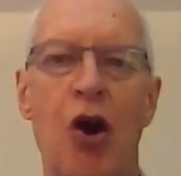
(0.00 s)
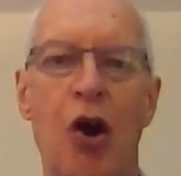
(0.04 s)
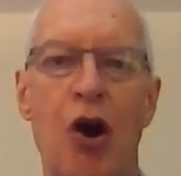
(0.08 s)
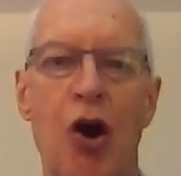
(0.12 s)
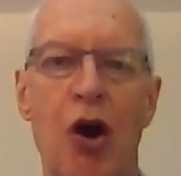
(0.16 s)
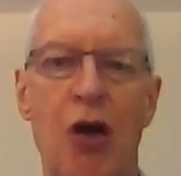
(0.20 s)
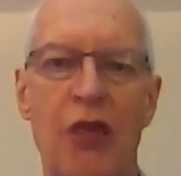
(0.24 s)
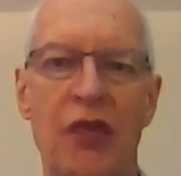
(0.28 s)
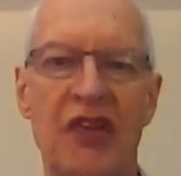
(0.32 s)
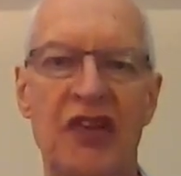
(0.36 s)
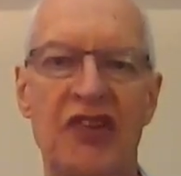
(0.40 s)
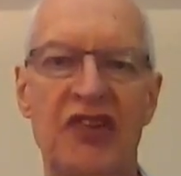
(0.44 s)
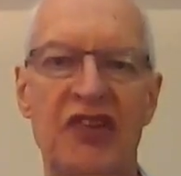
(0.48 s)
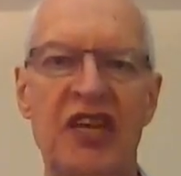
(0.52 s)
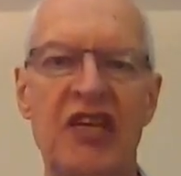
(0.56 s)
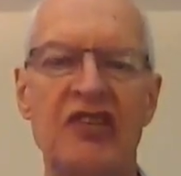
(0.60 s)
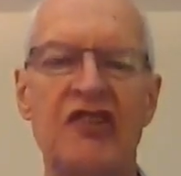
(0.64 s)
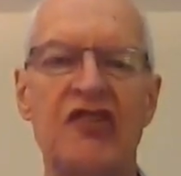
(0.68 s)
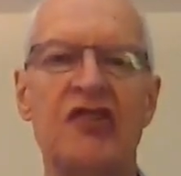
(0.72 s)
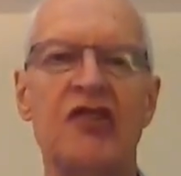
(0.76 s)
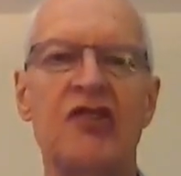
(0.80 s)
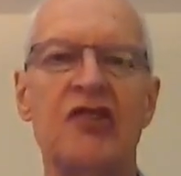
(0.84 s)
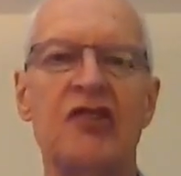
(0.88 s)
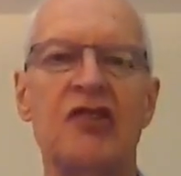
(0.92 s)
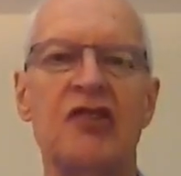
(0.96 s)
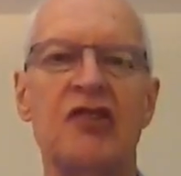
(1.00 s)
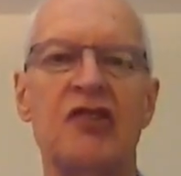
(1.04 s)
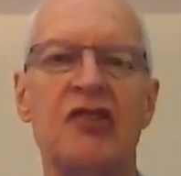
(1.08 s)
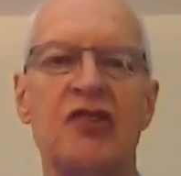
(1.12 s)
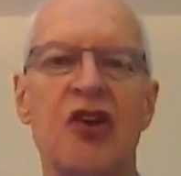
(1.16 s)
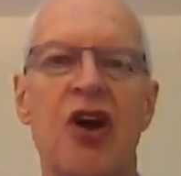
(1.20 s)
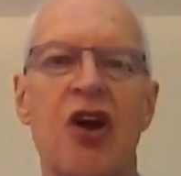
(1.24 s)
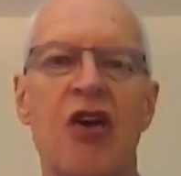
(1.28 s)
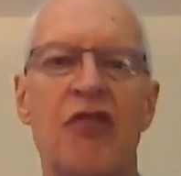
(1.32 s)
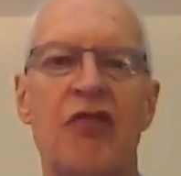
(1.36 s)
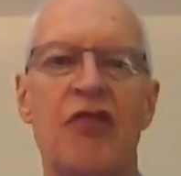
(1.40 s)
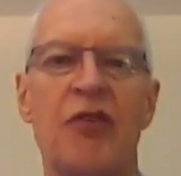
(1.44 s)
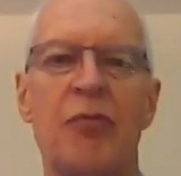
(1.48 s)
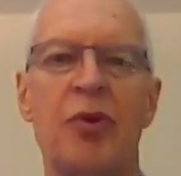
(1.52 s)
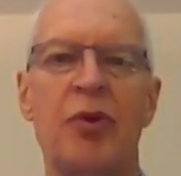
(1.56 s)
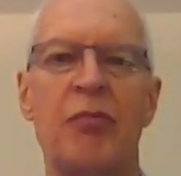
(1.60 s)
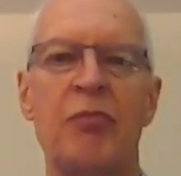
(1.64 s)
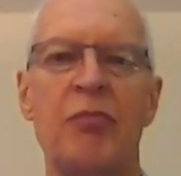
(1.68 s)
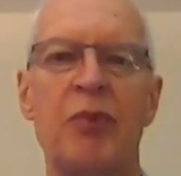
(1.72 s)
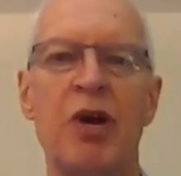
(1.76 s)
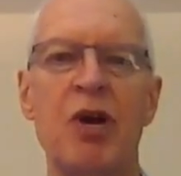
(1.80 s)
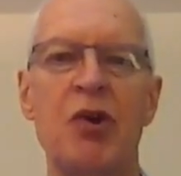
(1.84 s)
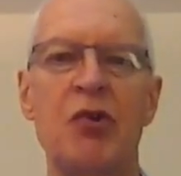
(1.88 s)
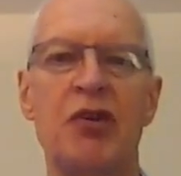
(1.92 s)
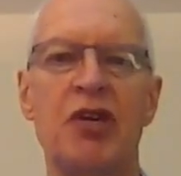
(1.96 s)
on the distance of a
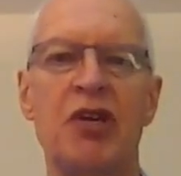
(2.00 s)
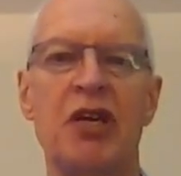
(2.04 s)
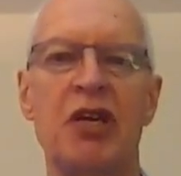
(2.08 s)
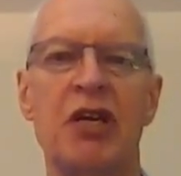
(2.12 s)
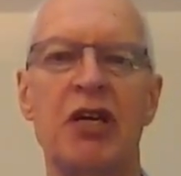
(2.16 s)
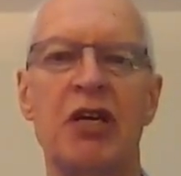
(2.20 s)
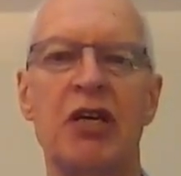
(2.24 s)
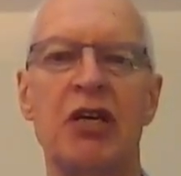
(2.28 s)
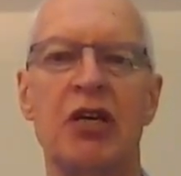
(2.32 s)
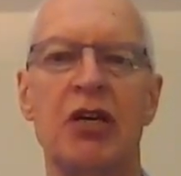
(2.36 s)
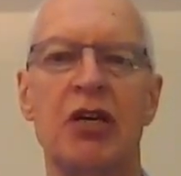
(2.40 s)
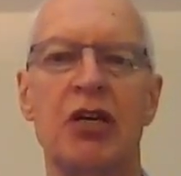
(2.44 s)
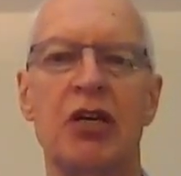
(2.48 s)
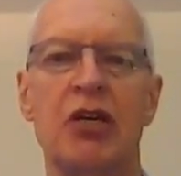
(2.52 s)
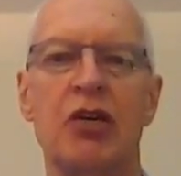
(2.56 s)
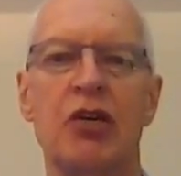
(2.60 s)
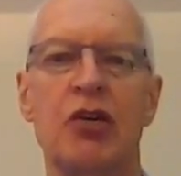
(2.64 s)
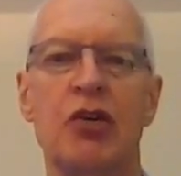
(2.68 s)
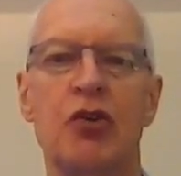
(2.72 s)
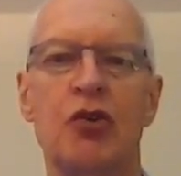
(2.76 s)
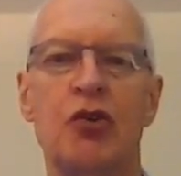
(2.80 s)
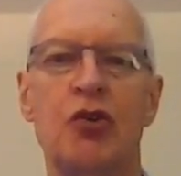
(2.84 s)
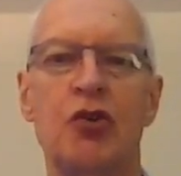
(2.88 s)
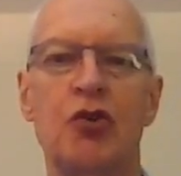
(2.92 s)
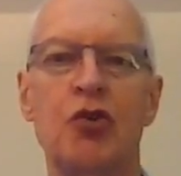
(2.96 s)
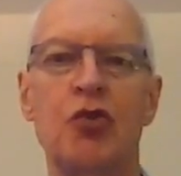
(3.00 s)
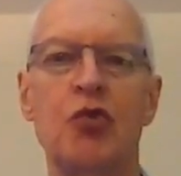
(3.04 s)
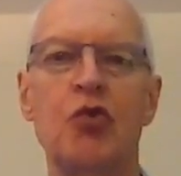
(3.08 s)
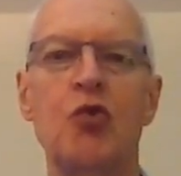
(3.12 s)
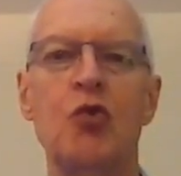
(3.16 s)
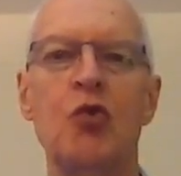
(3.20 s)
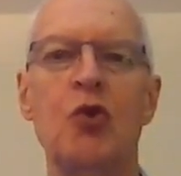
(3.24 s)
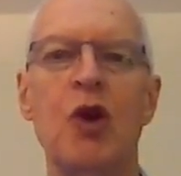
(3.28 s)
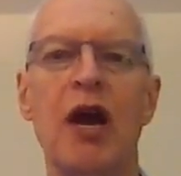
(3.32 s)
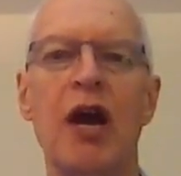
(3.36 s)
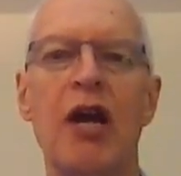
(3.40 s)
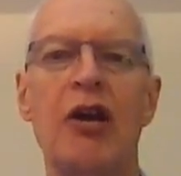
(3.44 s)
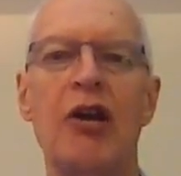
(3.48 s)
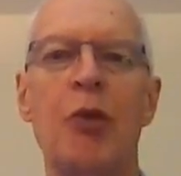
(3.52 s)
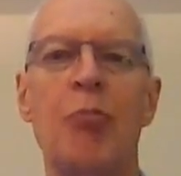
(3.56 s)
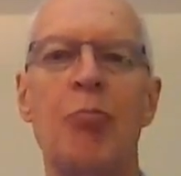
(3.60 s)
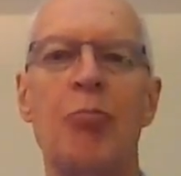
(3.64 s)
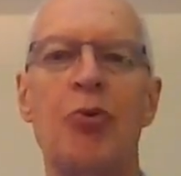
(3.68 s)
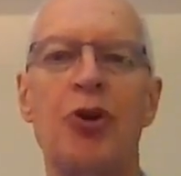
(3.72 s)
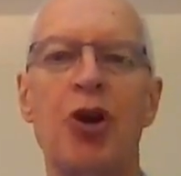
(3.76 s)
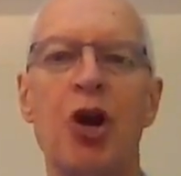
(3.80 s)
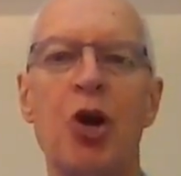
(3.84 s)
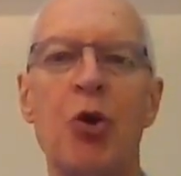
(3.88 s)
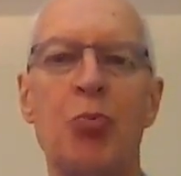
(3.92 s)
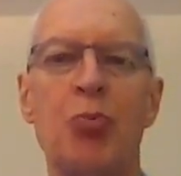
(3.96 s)
promoter to an
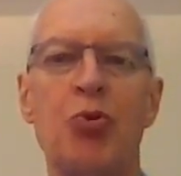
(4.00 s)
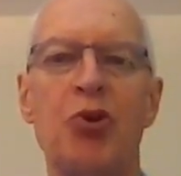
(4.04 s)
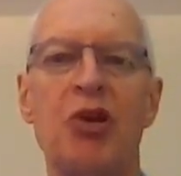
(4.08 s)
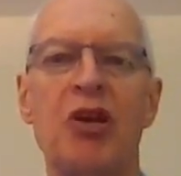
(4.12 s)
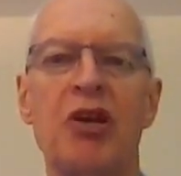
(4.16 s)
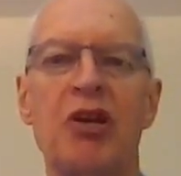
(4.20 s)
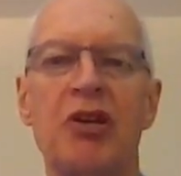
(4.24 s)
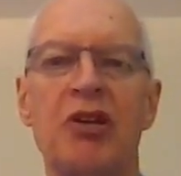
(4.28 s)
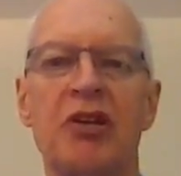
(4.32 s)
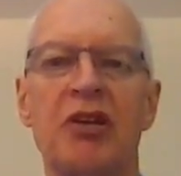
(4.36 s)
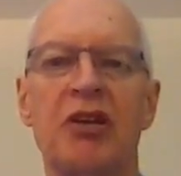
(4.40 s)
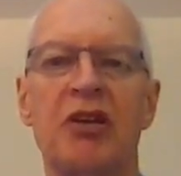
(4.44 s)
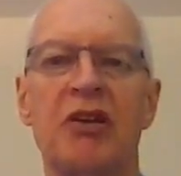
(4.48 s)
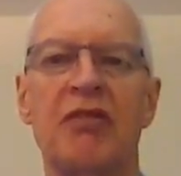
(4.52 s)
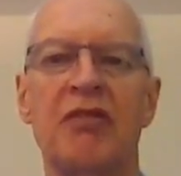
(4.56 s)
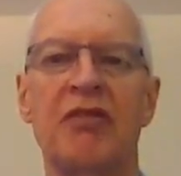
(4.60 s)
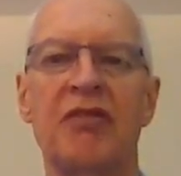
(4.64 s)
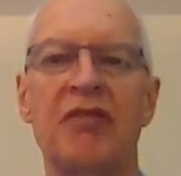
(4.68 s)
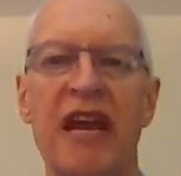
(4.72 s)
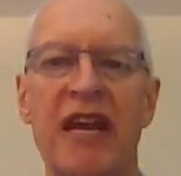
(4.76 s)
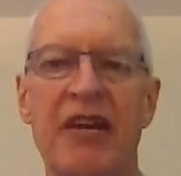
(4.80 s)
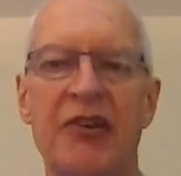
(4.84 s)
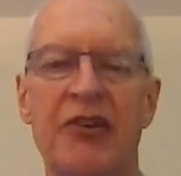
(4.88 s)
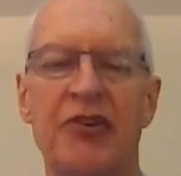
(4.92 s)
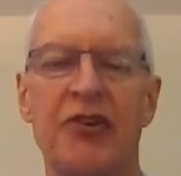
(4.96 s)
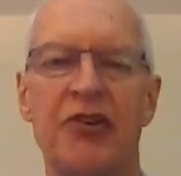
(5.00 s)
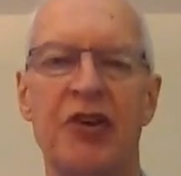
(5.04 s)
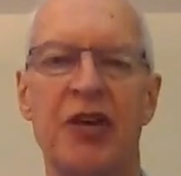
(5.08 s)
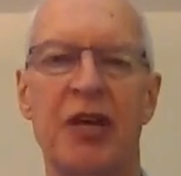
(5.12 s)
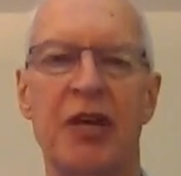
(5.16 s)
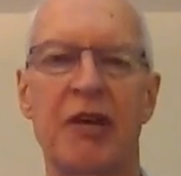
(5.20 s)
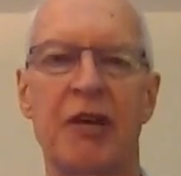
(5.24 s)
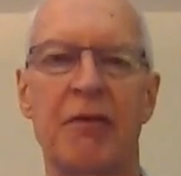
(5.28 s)
appropriate factory.